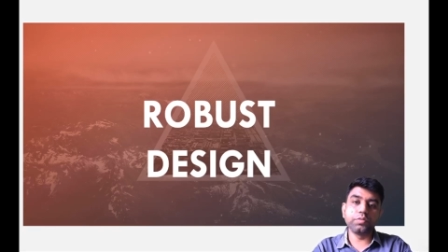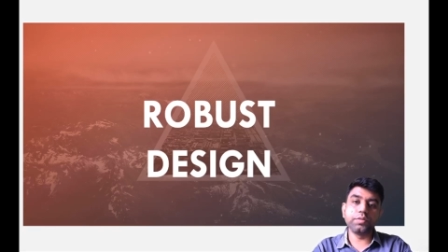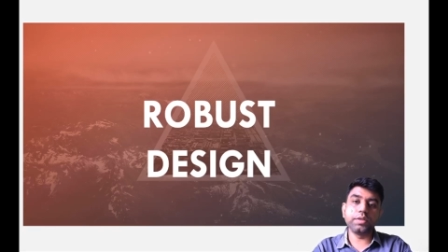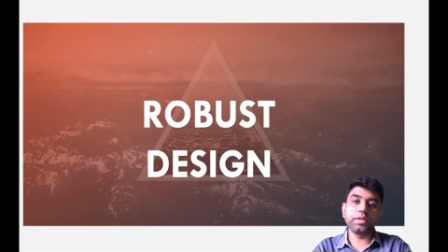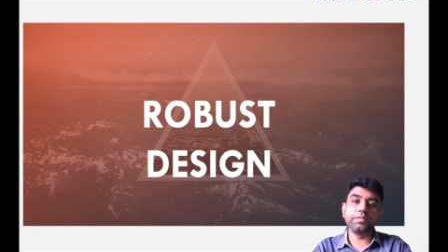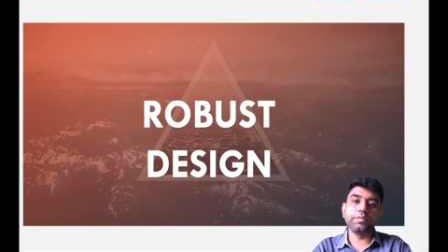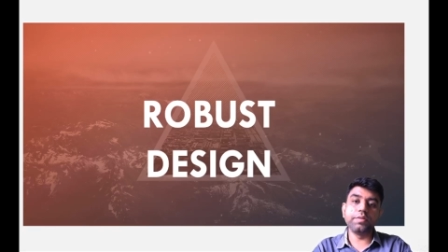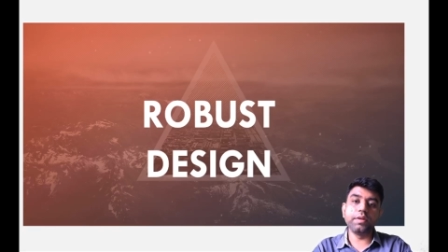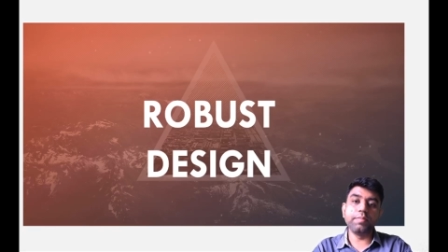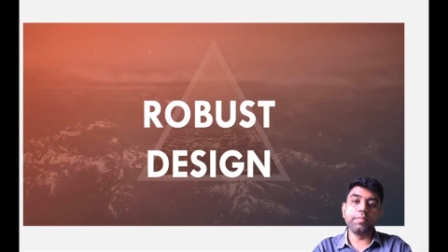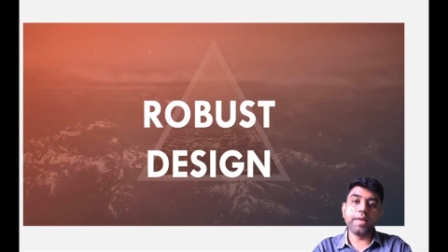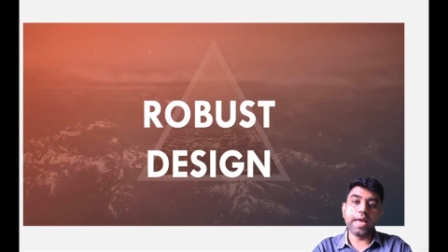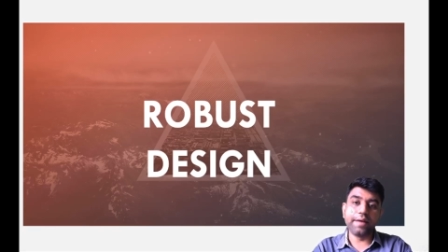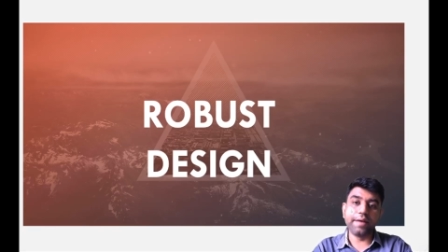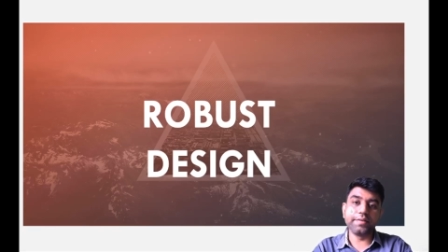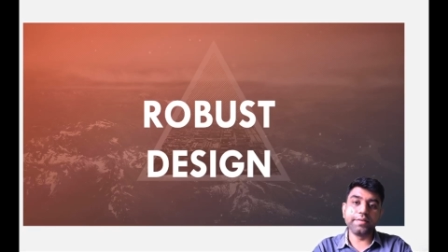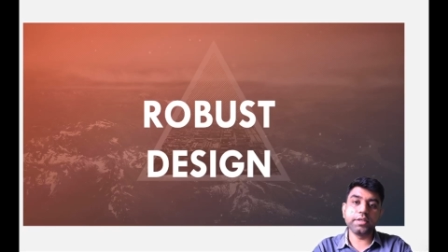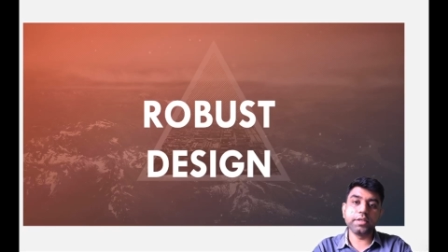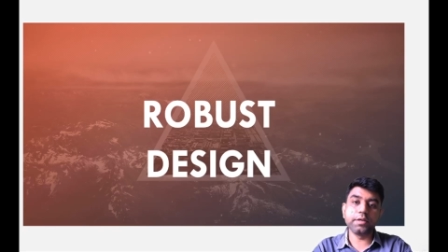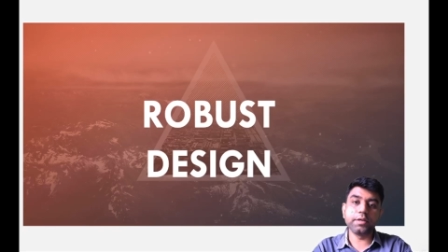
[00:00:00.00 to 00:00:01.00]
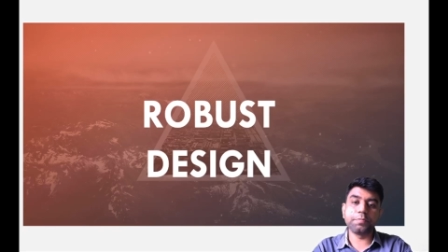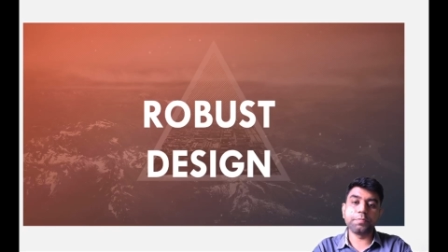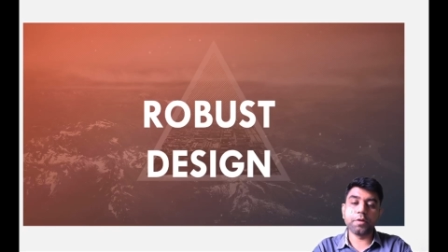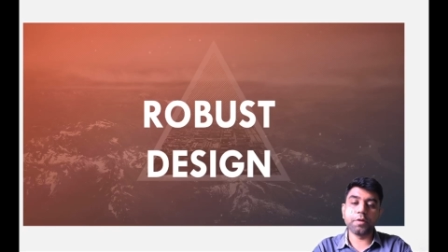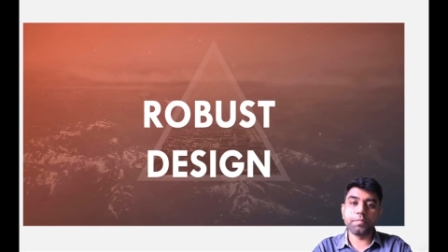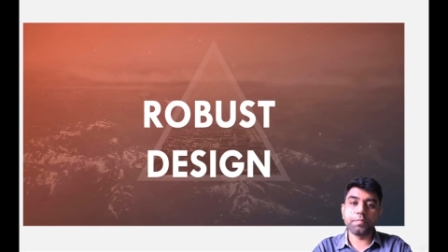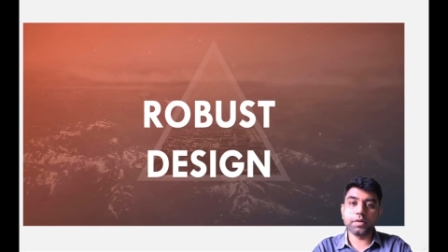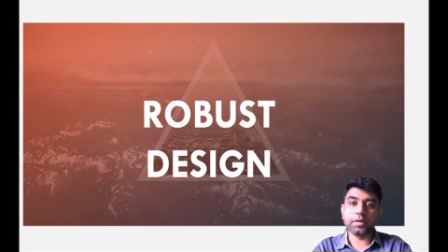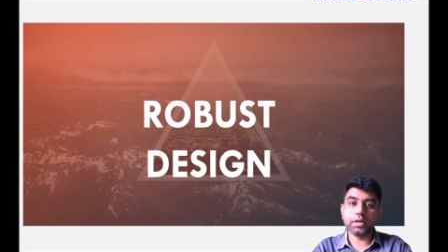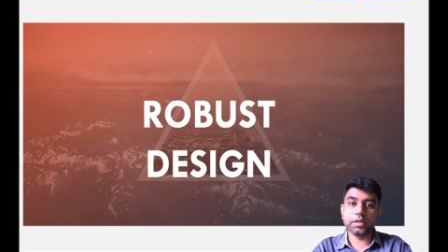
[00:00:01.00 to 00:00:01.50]
we will be having a
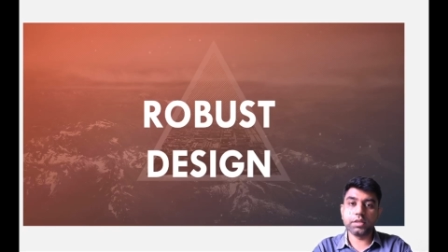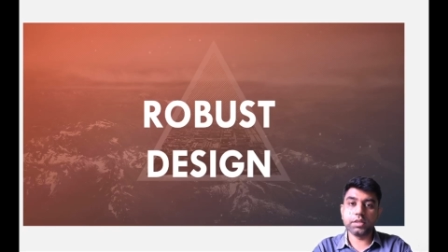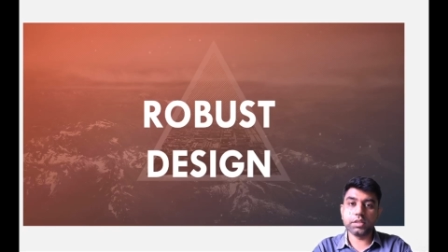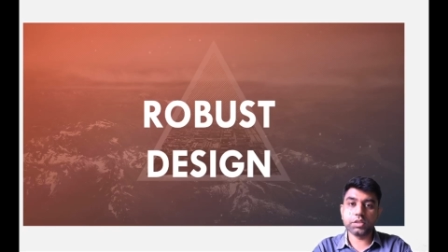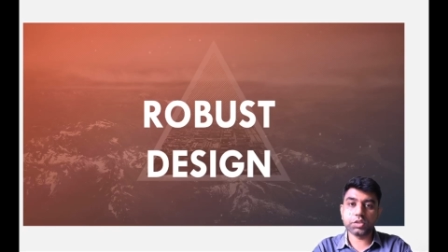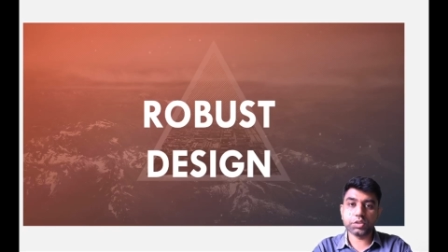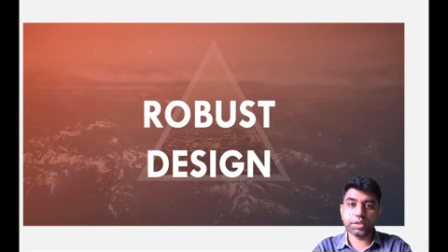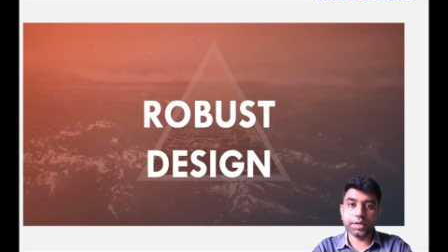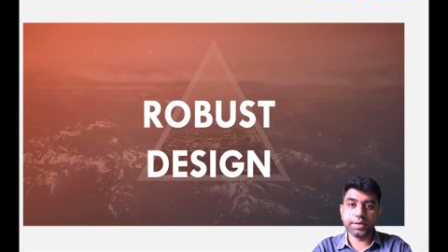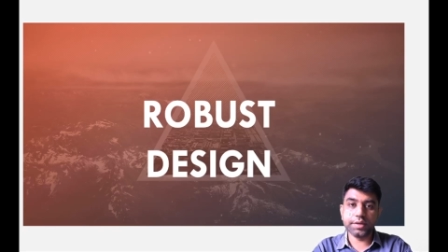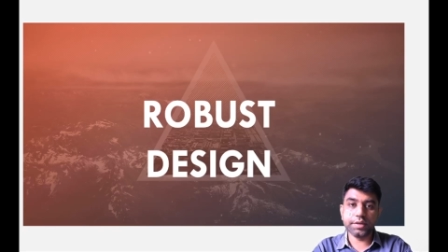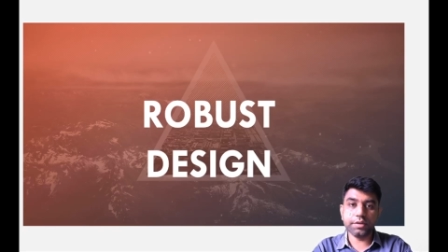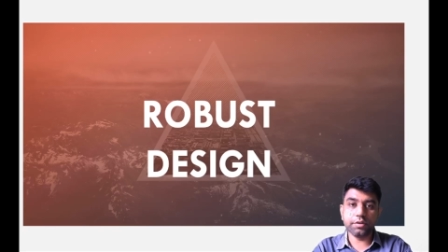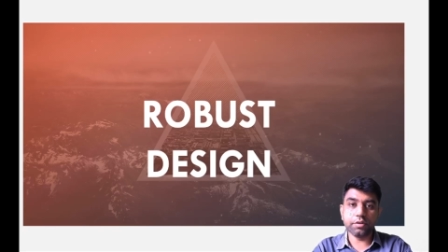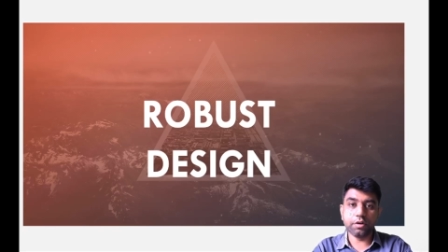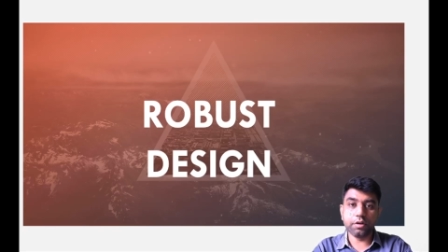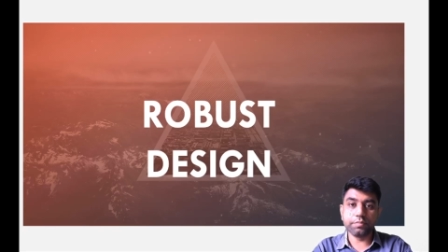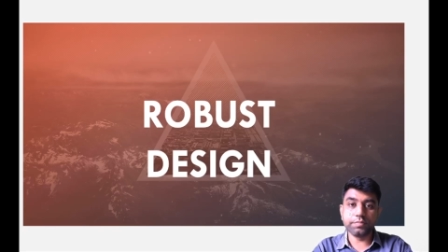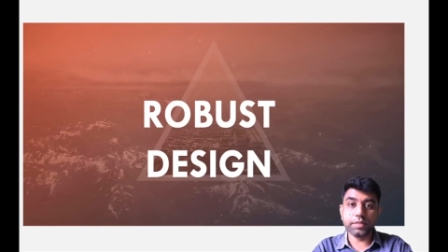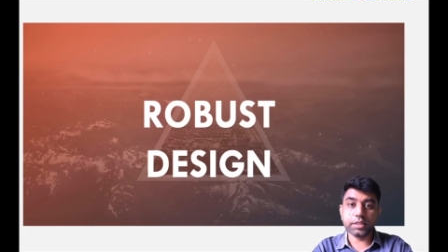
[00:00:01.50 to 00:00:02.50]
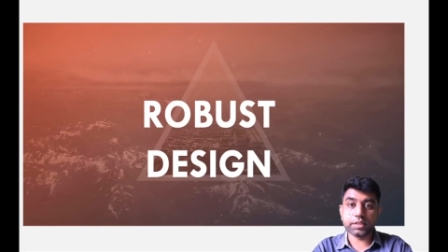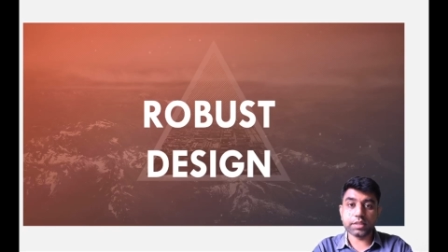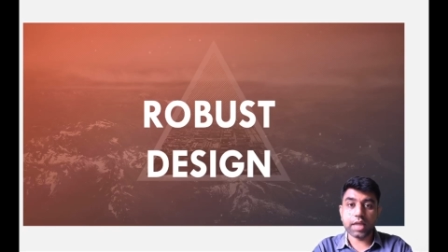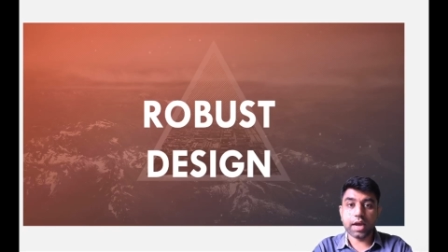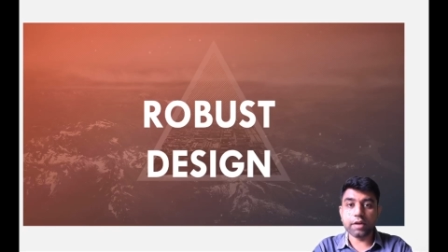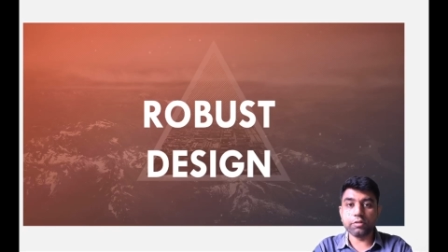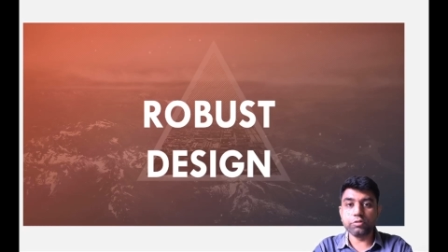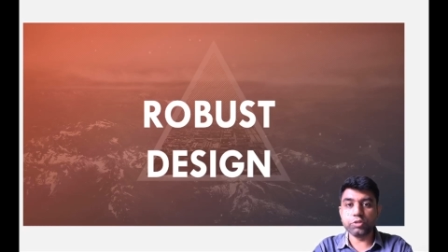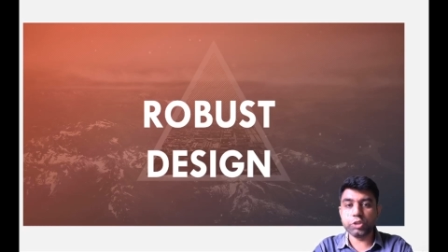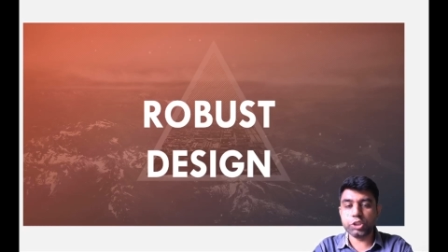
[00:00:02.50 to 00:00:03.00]
proper understanding of the
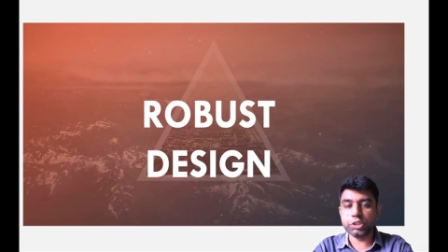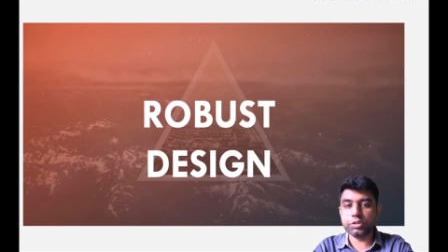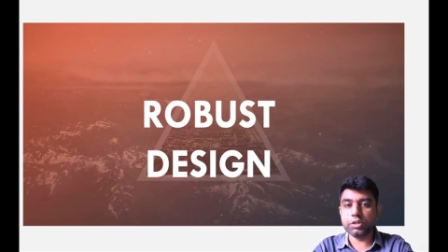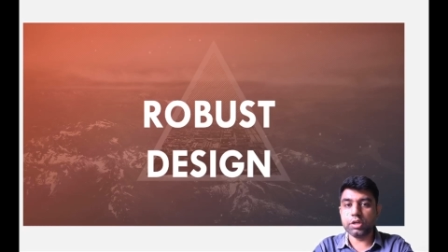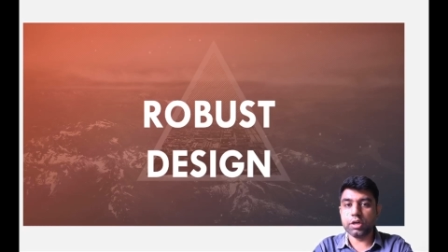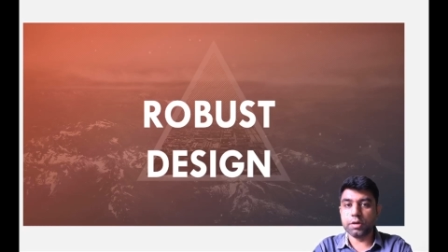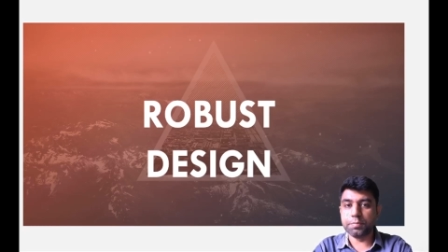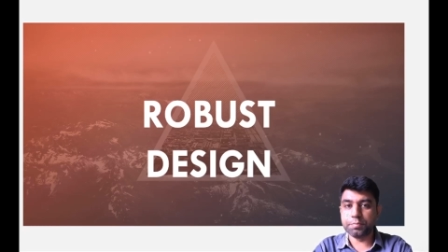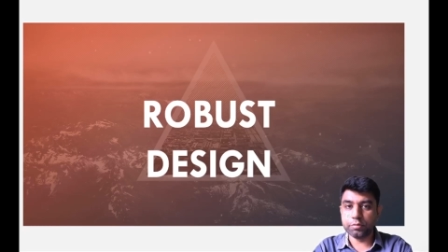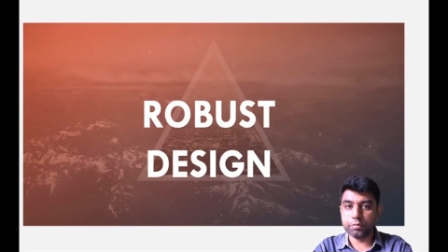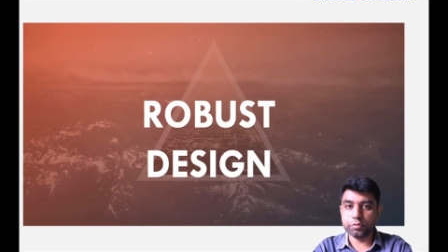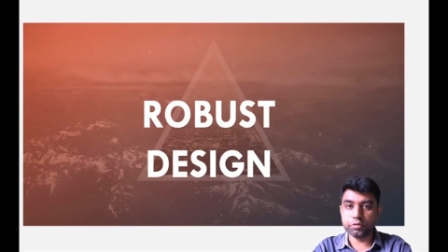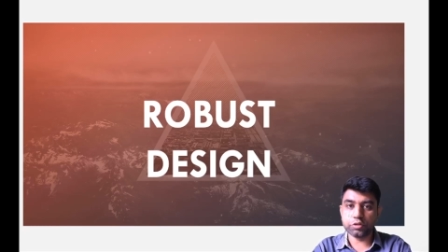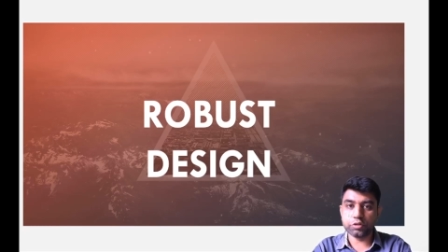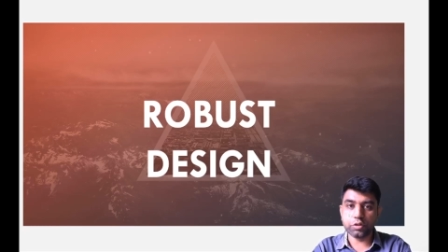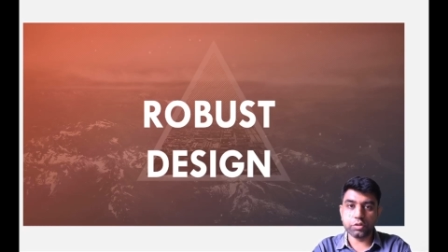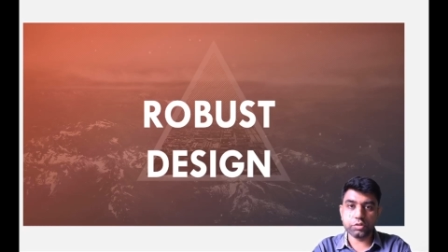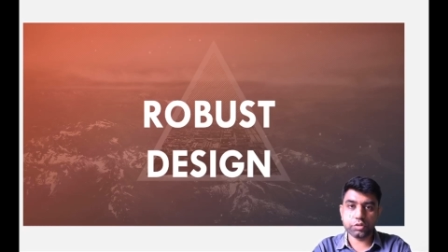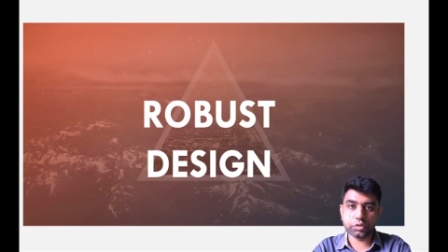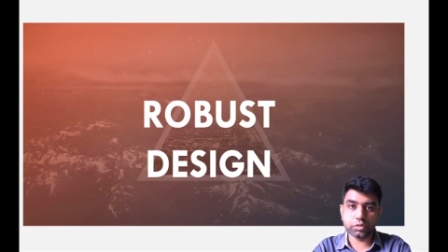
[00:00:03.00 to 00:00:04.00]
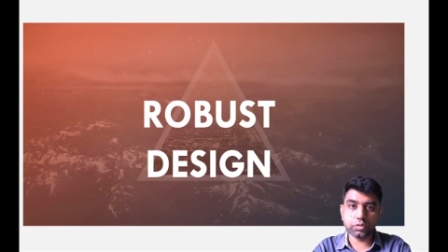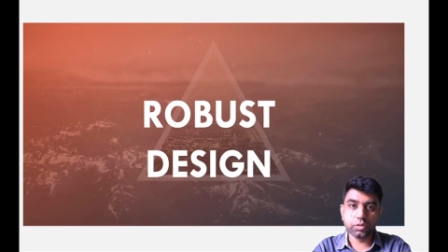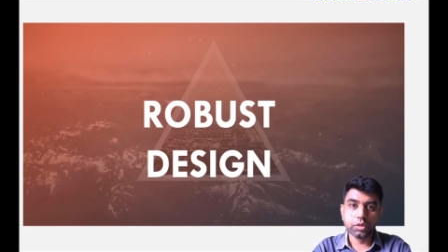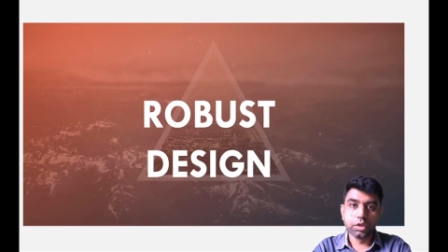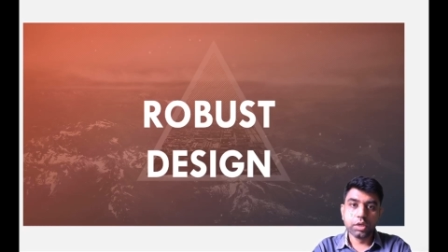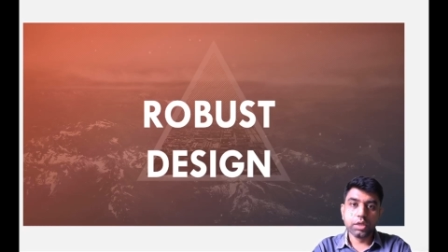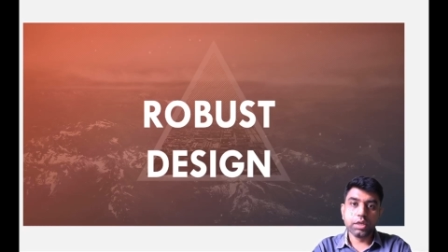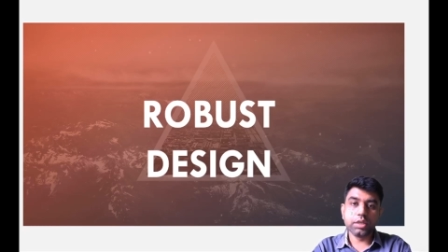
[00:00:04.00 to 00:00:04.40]
Taguchi approach also.